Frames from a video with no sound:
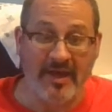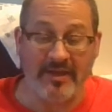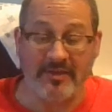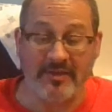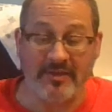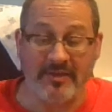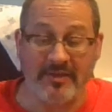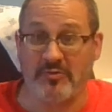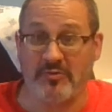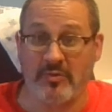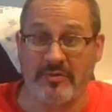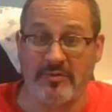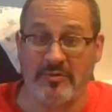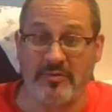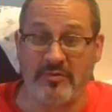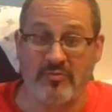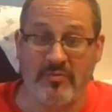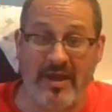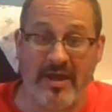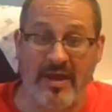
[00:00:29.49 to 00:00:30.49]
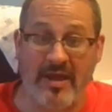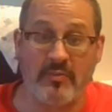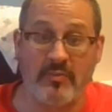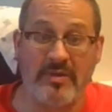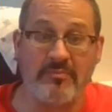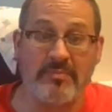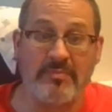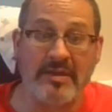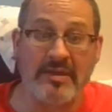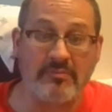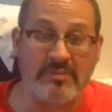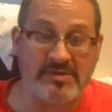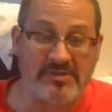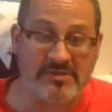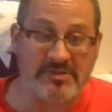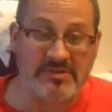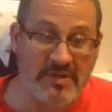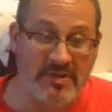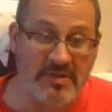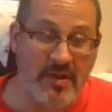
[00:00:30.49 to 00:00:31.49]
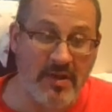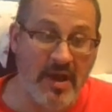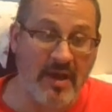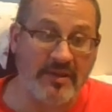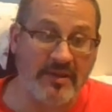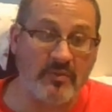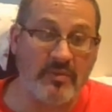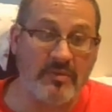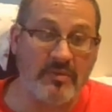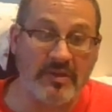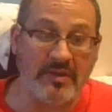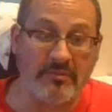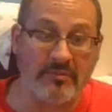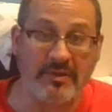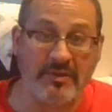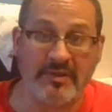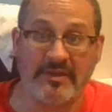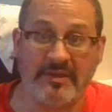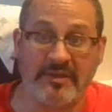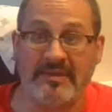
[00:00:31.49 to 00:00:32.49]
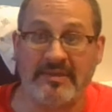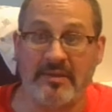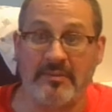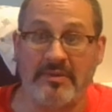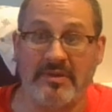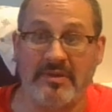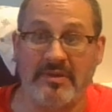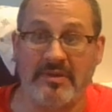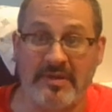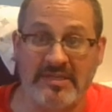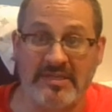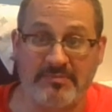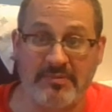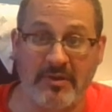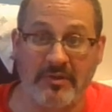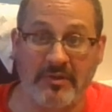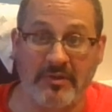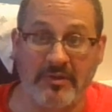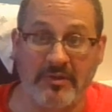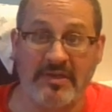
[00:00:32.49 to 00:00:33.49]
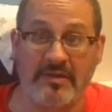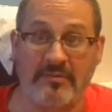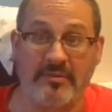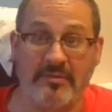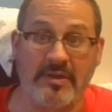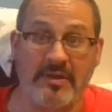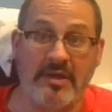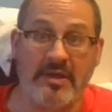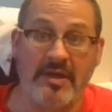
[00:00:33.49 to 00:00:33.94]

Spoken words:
In the story that you read, we meet Mr. Peabody, we meet Billy, Timmy, the baseball team.